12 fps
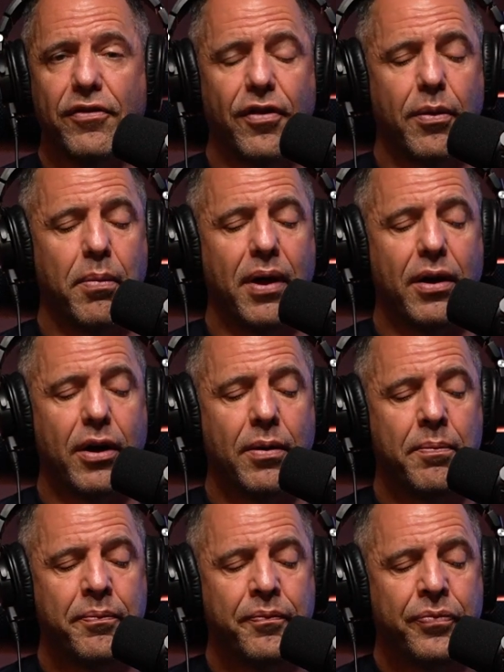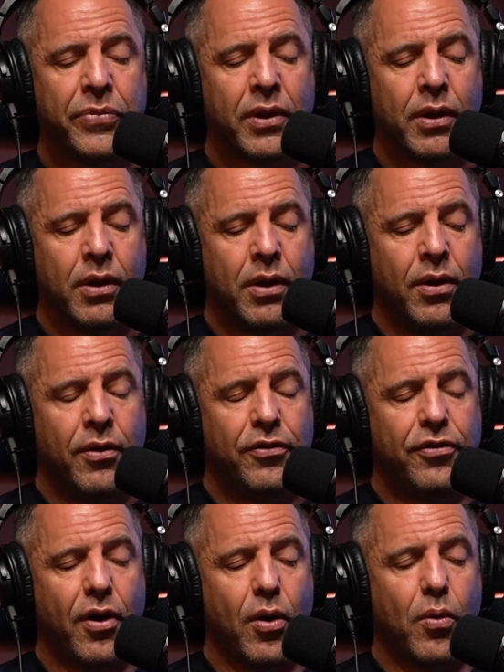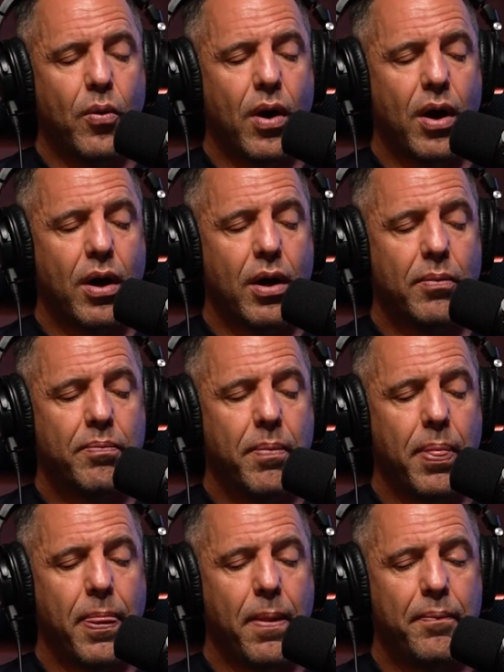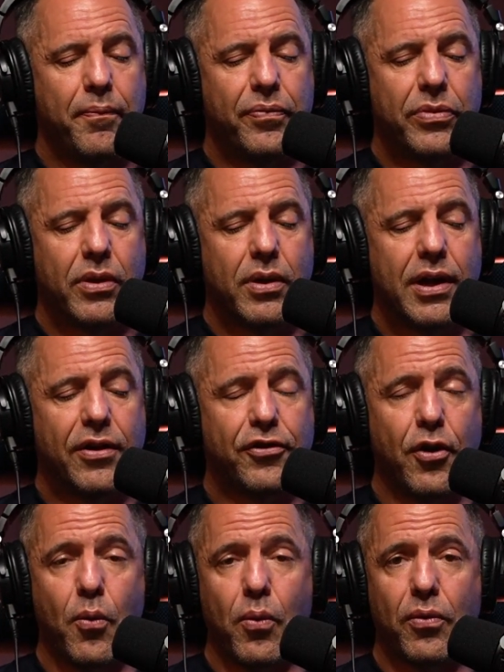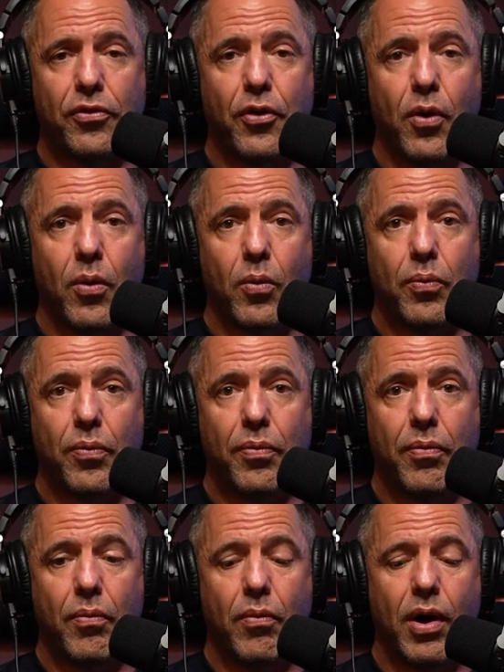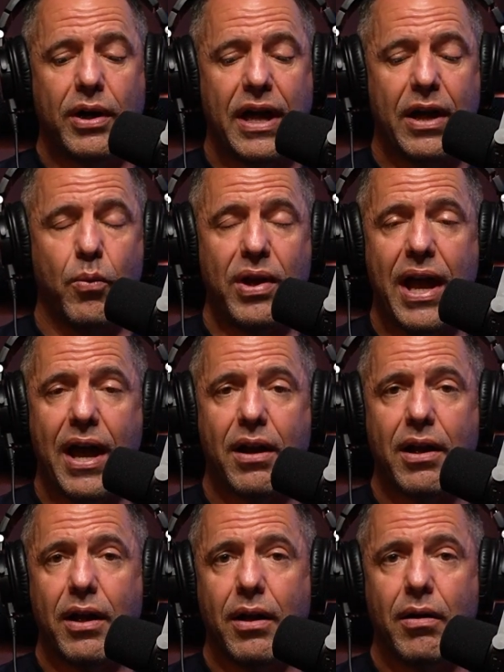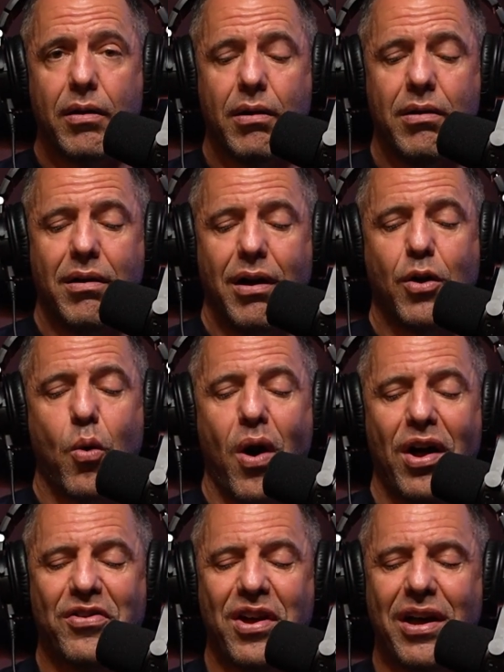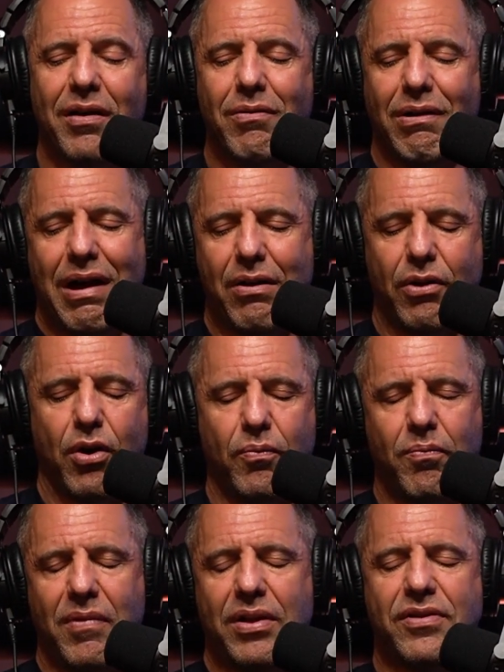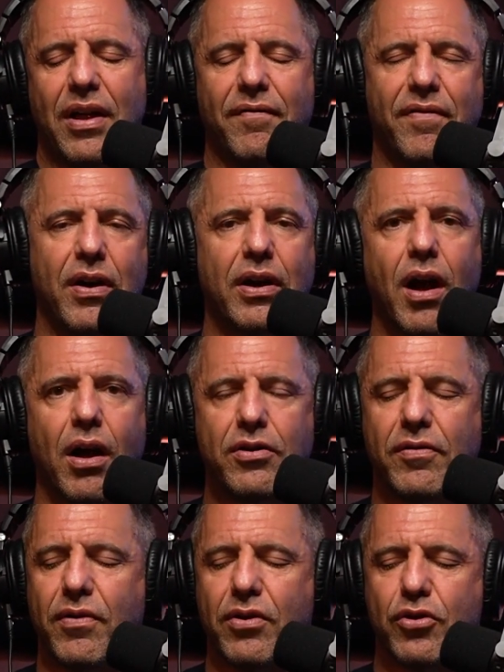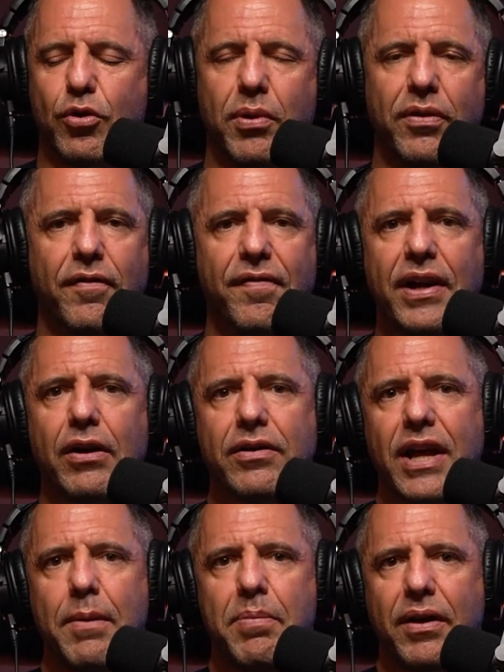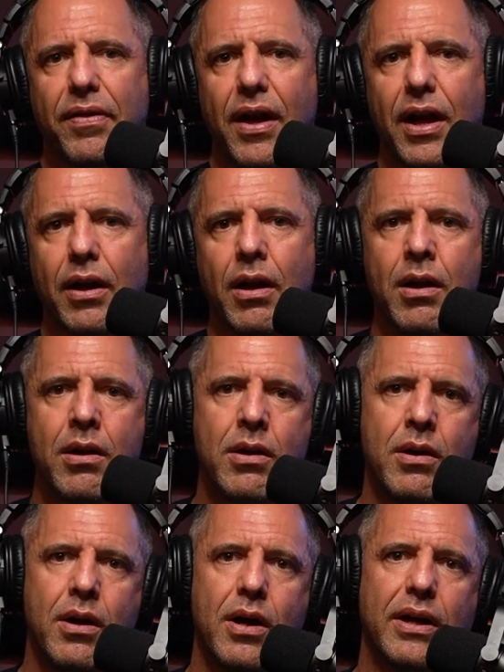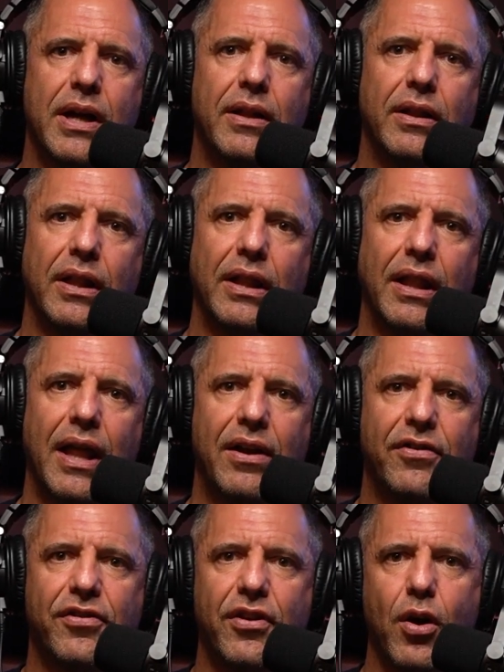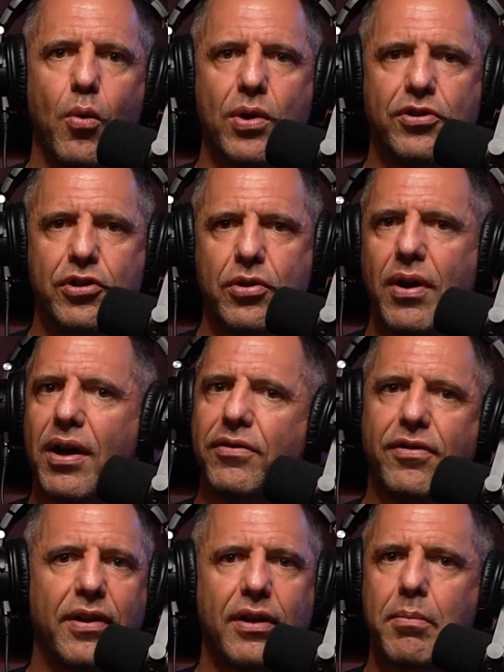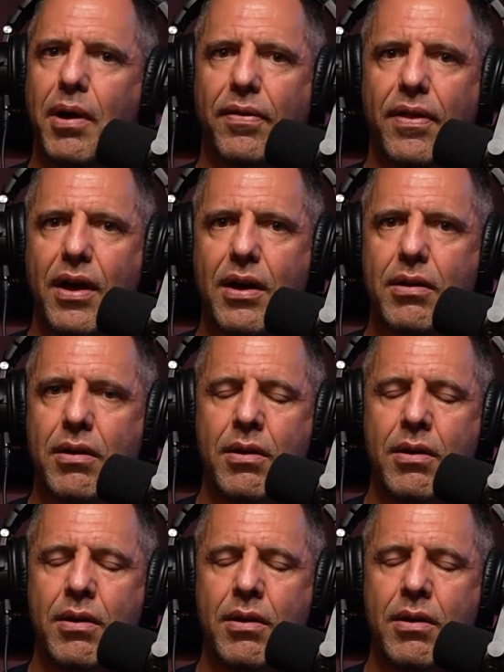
the better. So, so again, we had a quasi, I don't know, it's not very controversial, but the finger taping thing, again, let us know what you guys think about that.